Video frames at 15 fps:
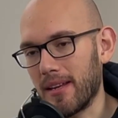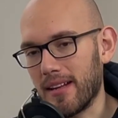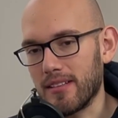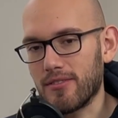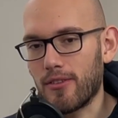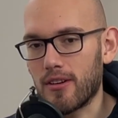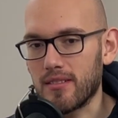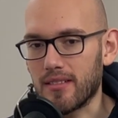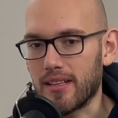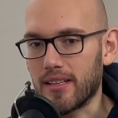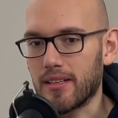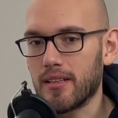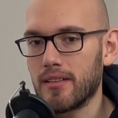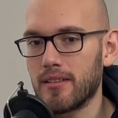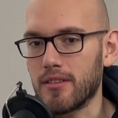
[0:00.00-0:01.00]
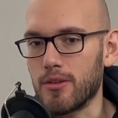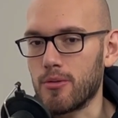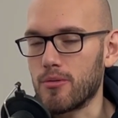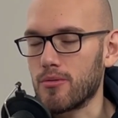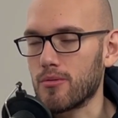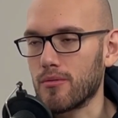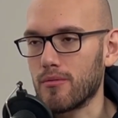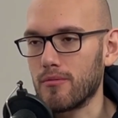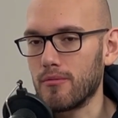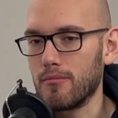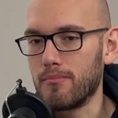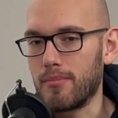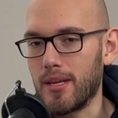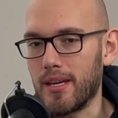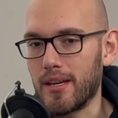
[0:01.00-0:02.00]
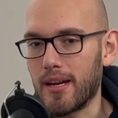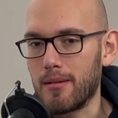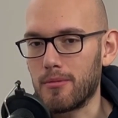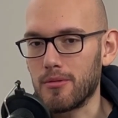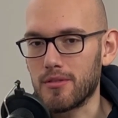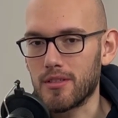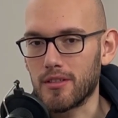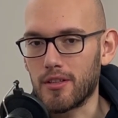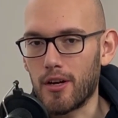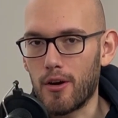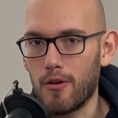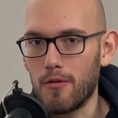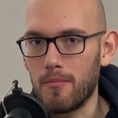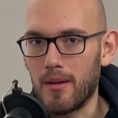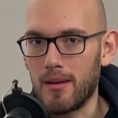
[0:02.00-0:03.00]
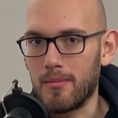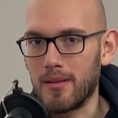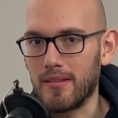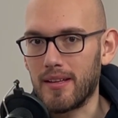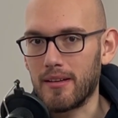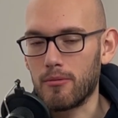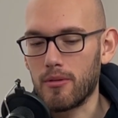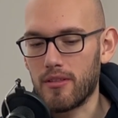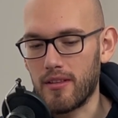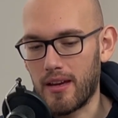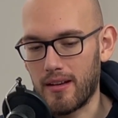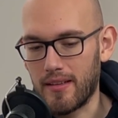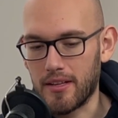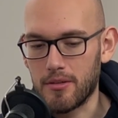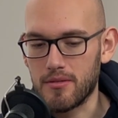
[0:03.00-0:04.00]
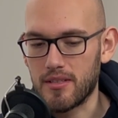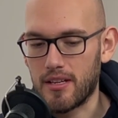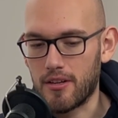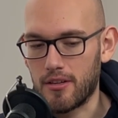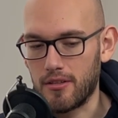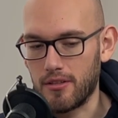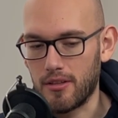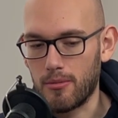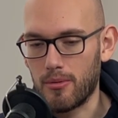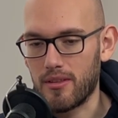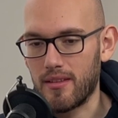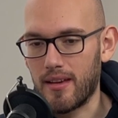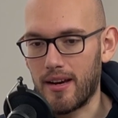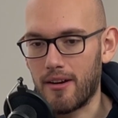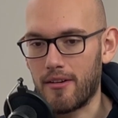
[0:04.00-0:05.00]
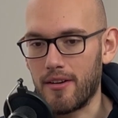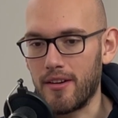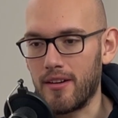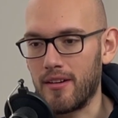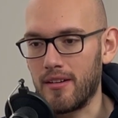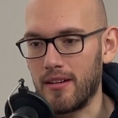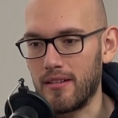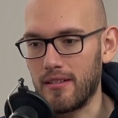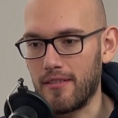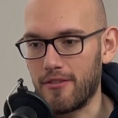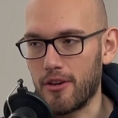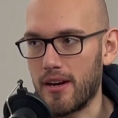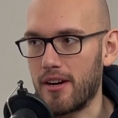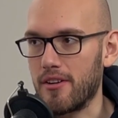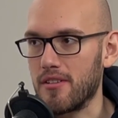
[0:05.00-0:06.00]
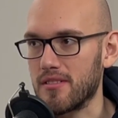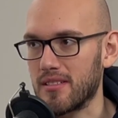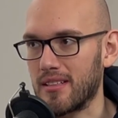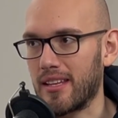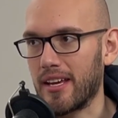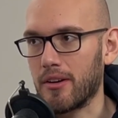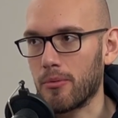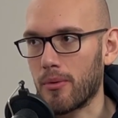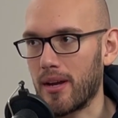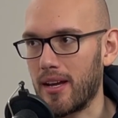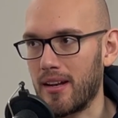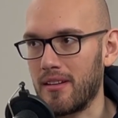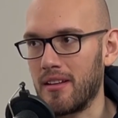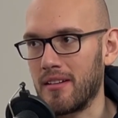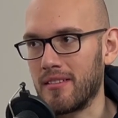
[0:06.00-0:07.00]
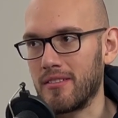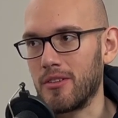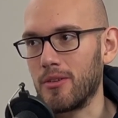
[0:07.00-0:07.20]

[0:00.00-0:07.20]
as far as like you being able to go, maybe like with the like you said earlier with the area, if your area's in like red, then